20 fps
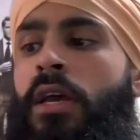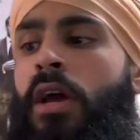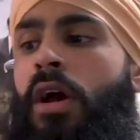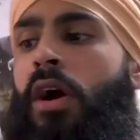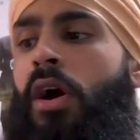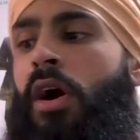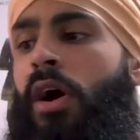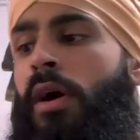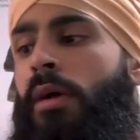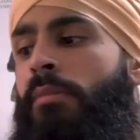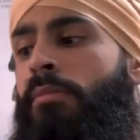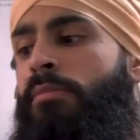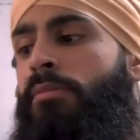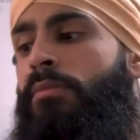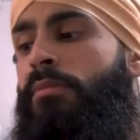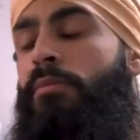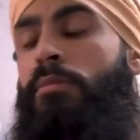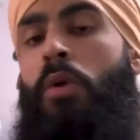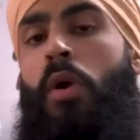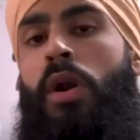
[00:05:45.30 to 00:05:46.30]

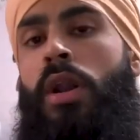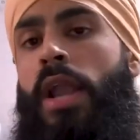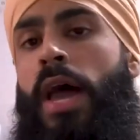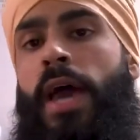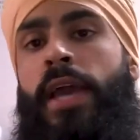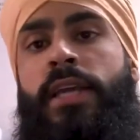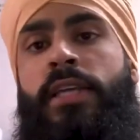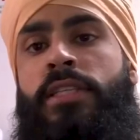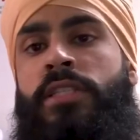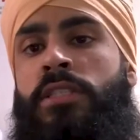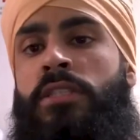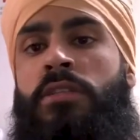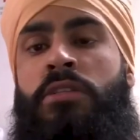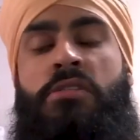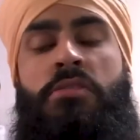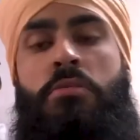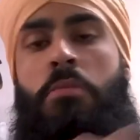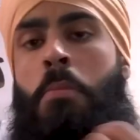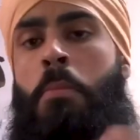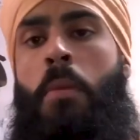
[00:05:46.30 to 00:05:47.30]
more likes,
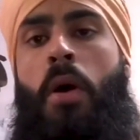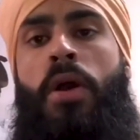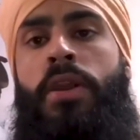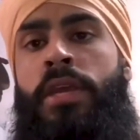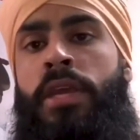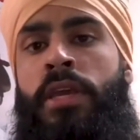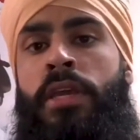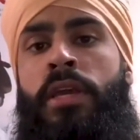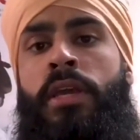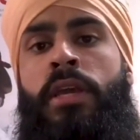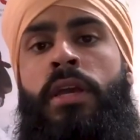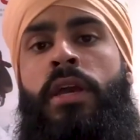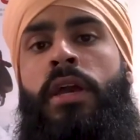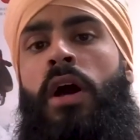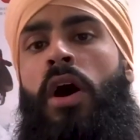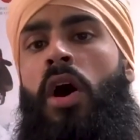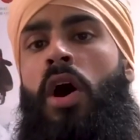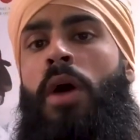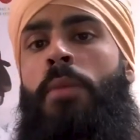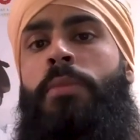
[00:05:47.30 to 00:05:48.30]
money,
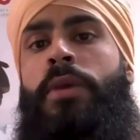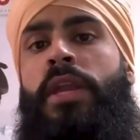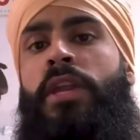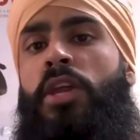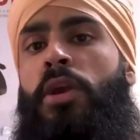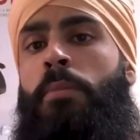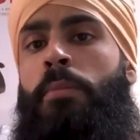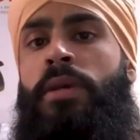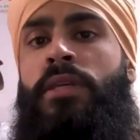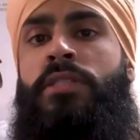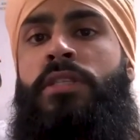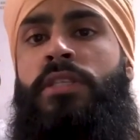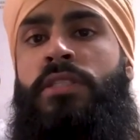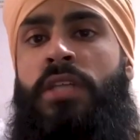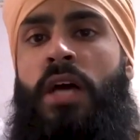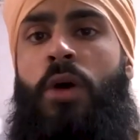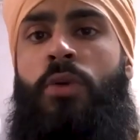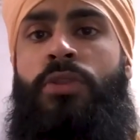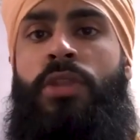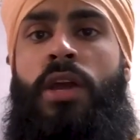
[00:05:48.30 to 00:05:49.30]
getting your business
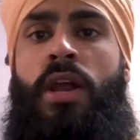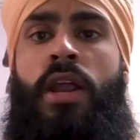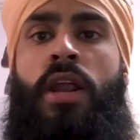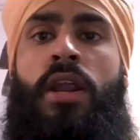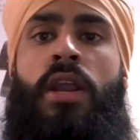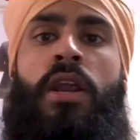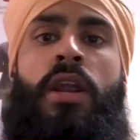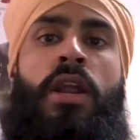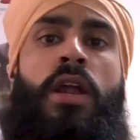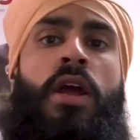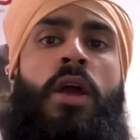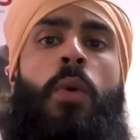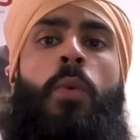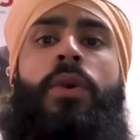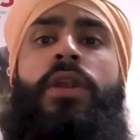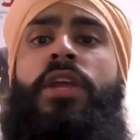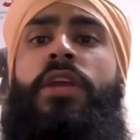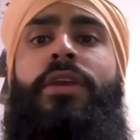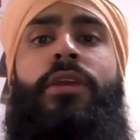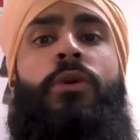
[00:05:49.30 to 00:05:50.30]
out there?
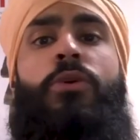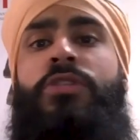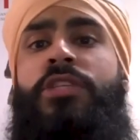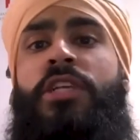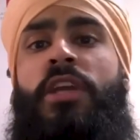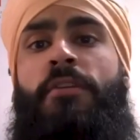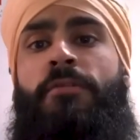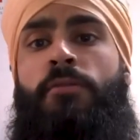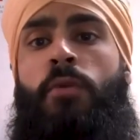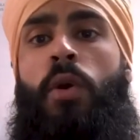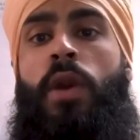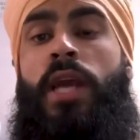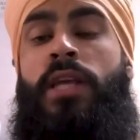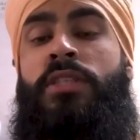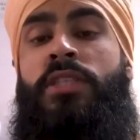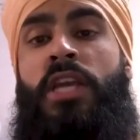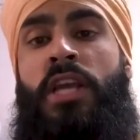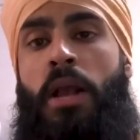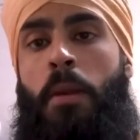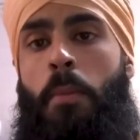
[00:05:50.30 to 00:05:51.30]
What are you using it for? Like,
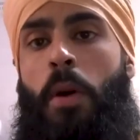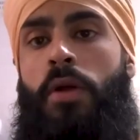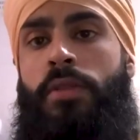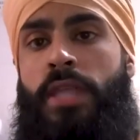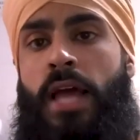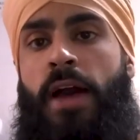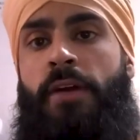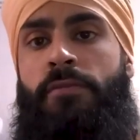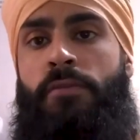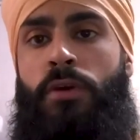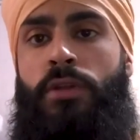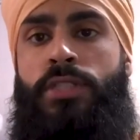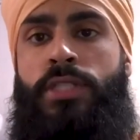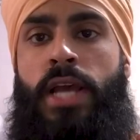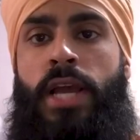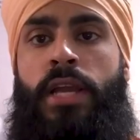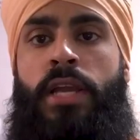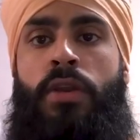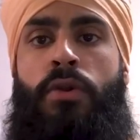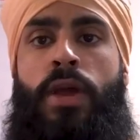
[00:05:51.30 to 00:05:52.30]
think about that for a
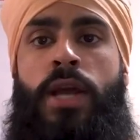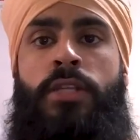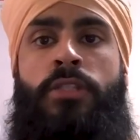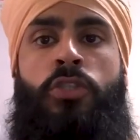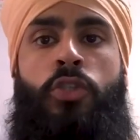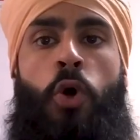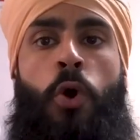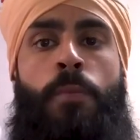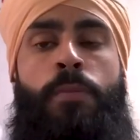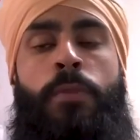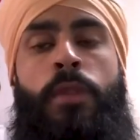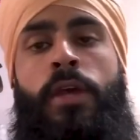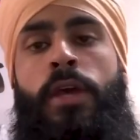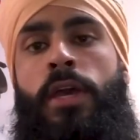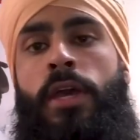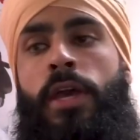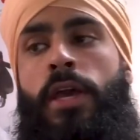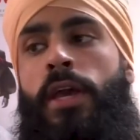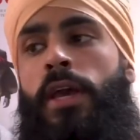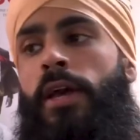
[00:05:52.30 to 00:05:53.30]
second, right? So
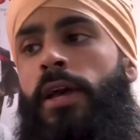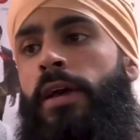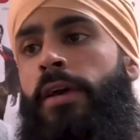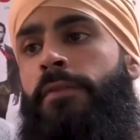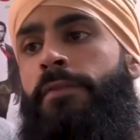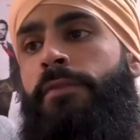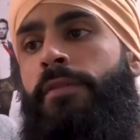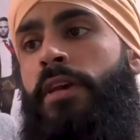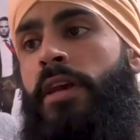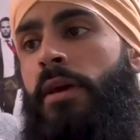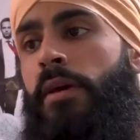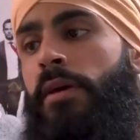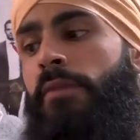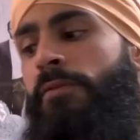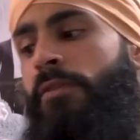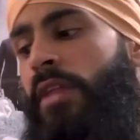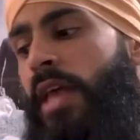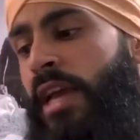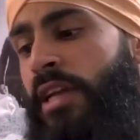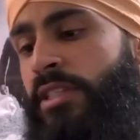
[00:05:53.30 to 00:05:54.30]

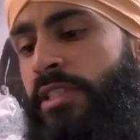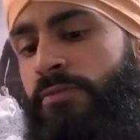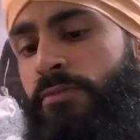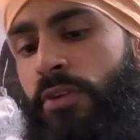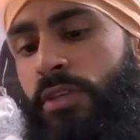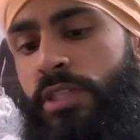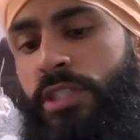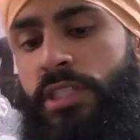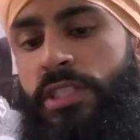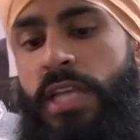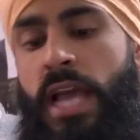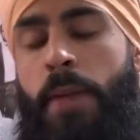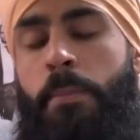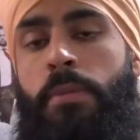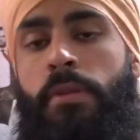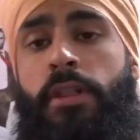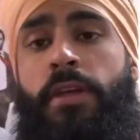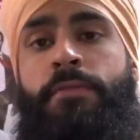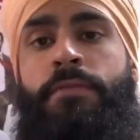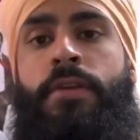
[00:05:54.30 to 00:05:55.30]
for this
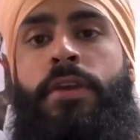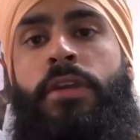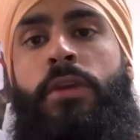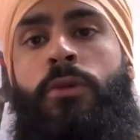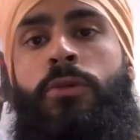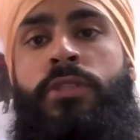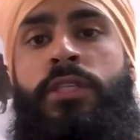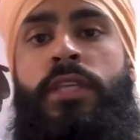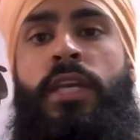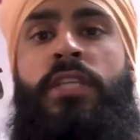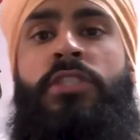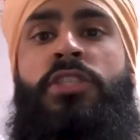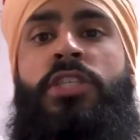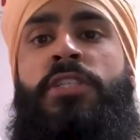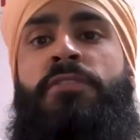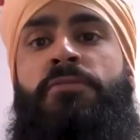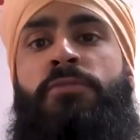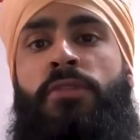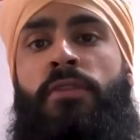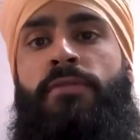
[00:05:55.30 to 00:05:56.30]
example, if you're using it
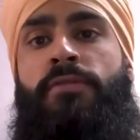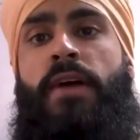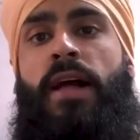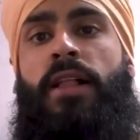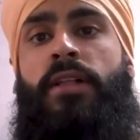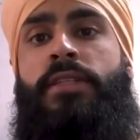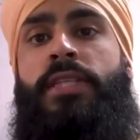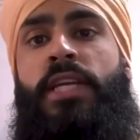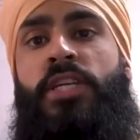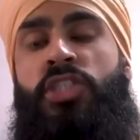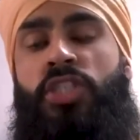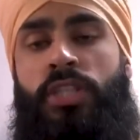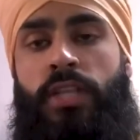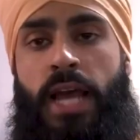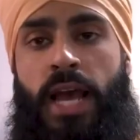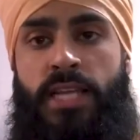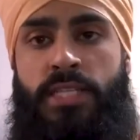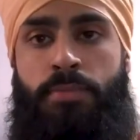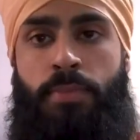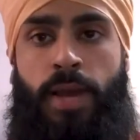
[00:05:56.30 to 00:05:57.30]
just for the validation
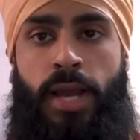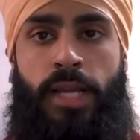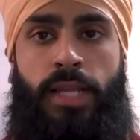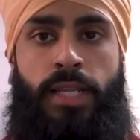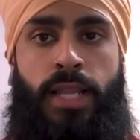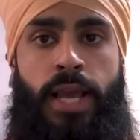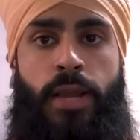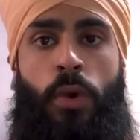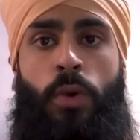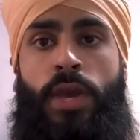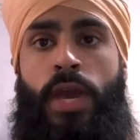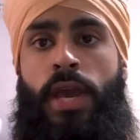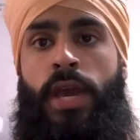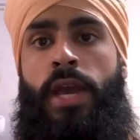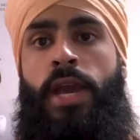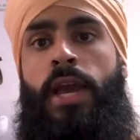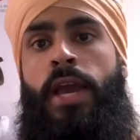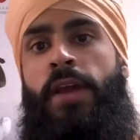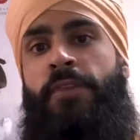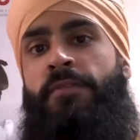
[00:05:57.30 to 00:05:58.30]
aspect, like, okay,
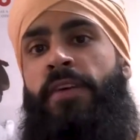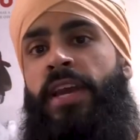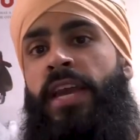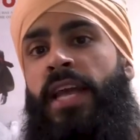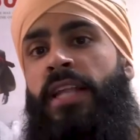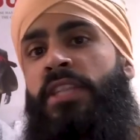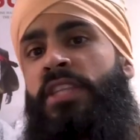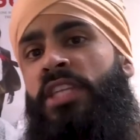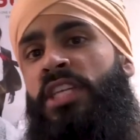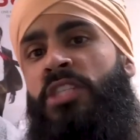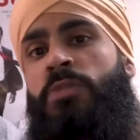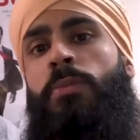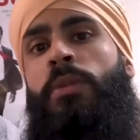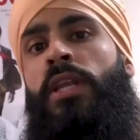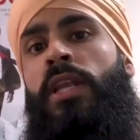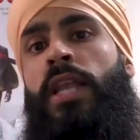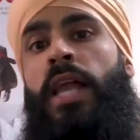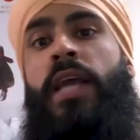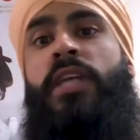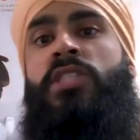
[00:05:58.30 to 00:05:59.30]
if I get these
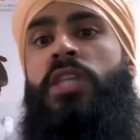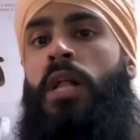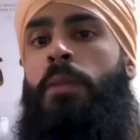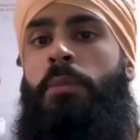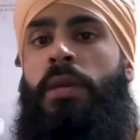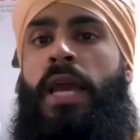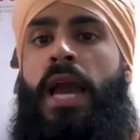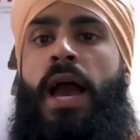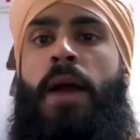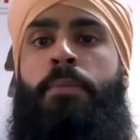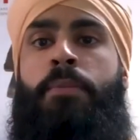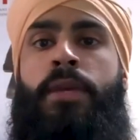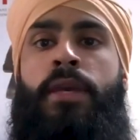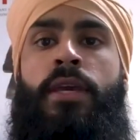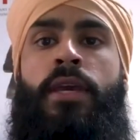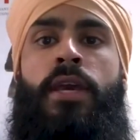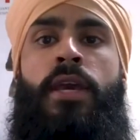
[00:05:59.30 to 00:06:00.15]
many likes, I'll be happy,